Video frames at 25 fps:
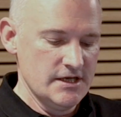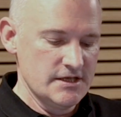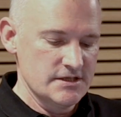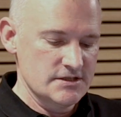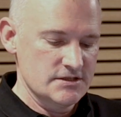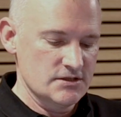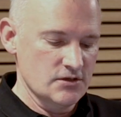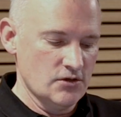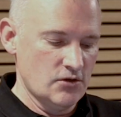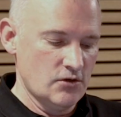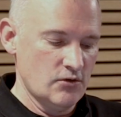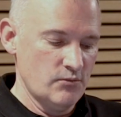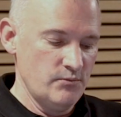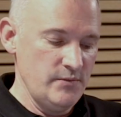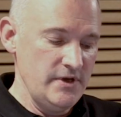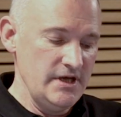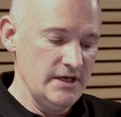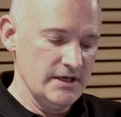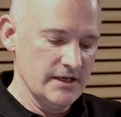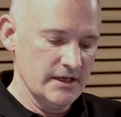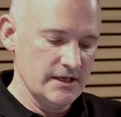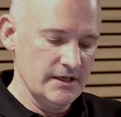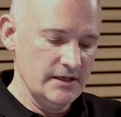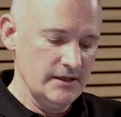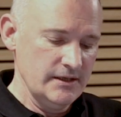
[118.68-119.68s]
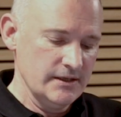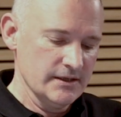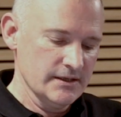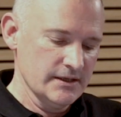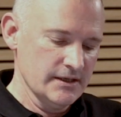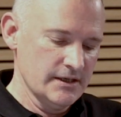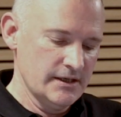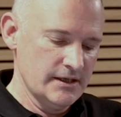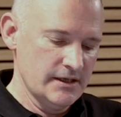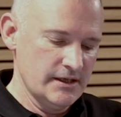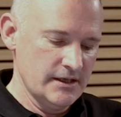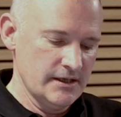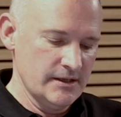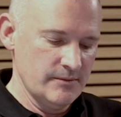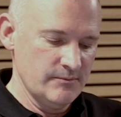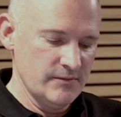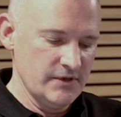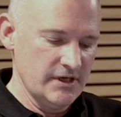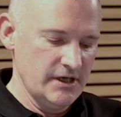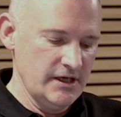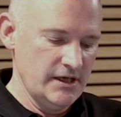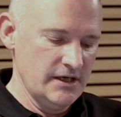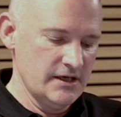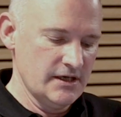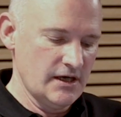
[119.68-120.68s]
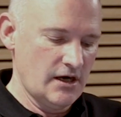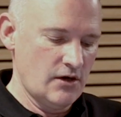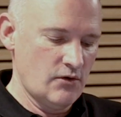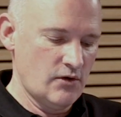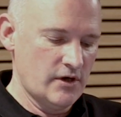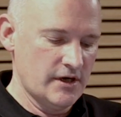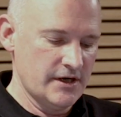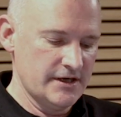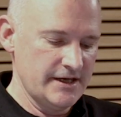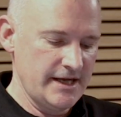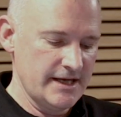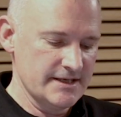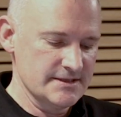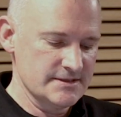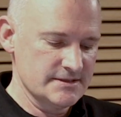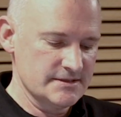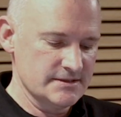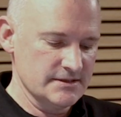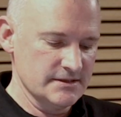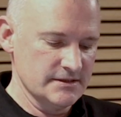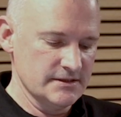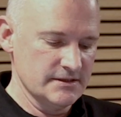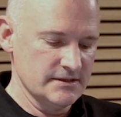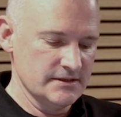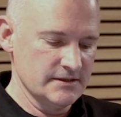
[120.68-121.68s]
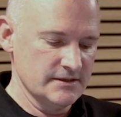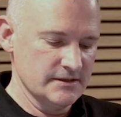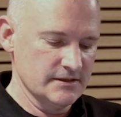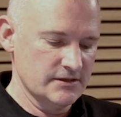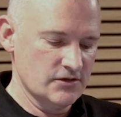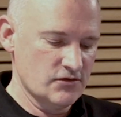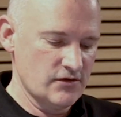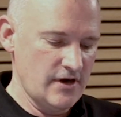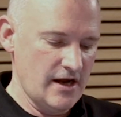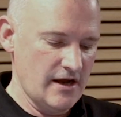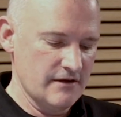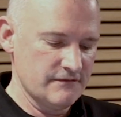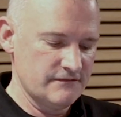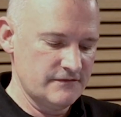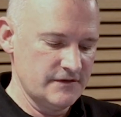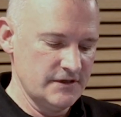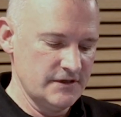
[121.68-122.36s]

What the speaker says: So meaning in our next graph